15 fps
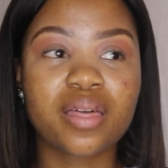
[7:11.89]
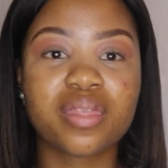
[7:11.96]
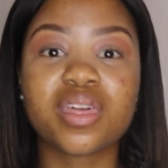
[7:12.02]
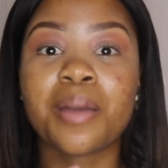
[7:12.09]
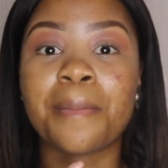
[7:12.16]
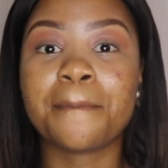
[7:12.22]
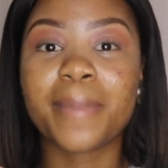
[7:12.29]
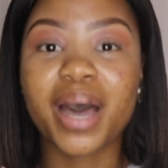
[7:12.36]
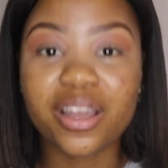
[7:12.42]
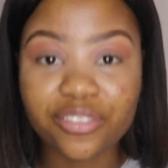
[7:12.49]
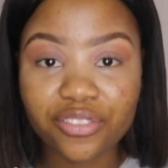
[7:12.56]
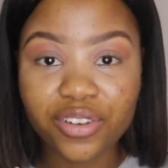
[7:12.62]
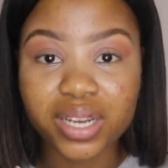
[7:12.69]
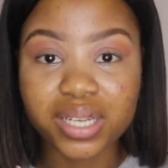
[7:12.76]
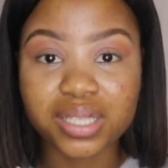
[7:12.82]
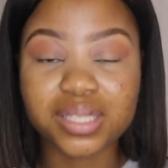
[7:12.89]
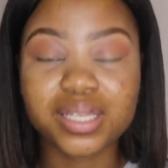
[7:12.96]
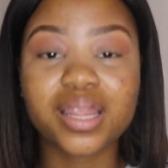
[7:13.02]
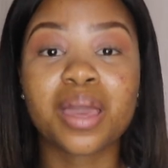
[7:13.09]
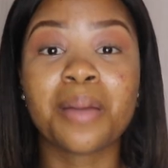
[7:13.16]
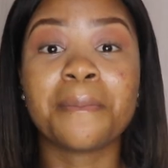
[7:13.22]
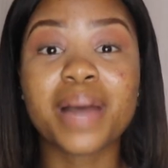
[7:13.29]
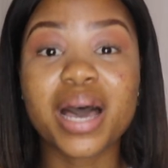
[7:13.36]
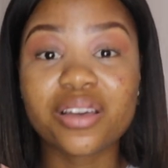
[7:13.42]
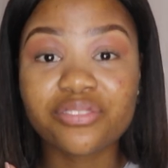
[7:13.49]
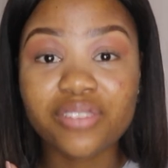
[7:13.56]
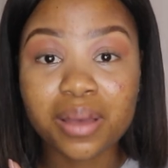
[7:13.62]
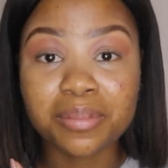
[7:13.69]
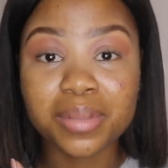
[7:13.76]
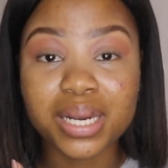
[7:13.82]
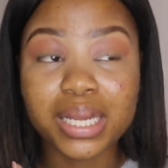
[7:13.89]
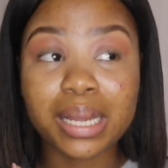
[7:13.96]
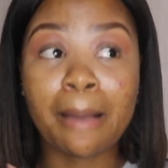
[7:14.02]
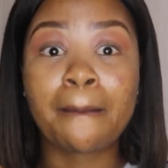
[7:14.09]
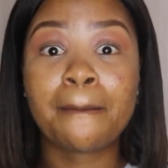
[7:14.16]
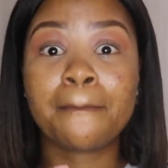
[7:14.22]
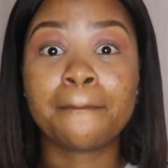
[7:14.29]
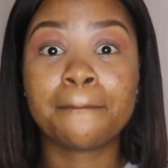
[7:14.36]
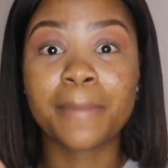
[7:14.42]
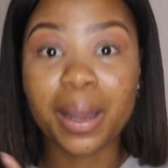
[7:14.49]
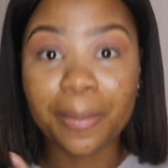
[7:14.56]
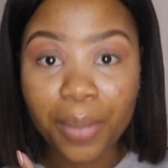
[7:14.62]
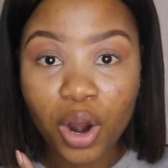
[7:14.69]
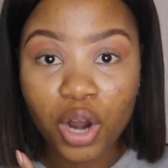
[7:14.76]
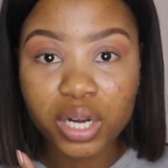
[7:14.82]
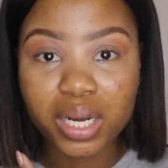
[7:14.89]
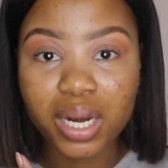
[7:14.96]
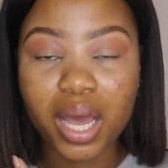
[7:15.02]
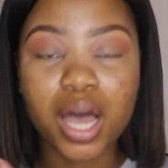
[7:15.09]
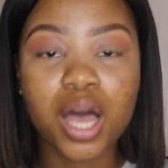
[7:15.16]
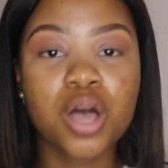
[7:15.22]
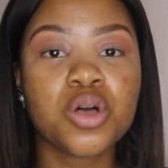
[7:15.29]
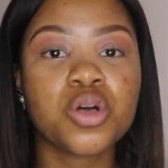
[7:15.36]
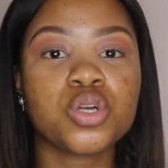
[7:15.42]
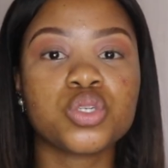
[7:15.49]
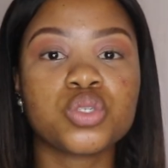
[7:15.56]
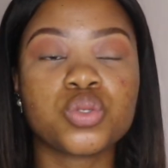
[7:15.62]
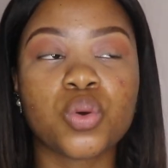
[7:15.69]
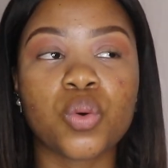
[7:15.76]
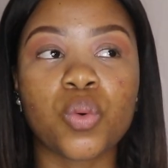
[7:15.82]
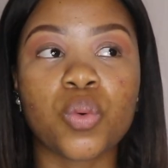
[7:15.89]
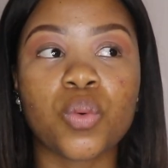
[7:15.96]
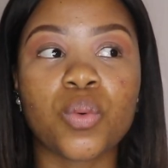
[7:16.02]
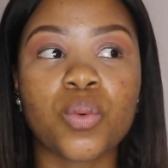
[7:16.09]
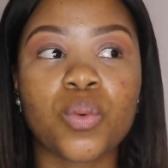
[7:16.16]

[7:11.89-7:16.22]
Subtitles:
they're my friends, they're my family, my partner. So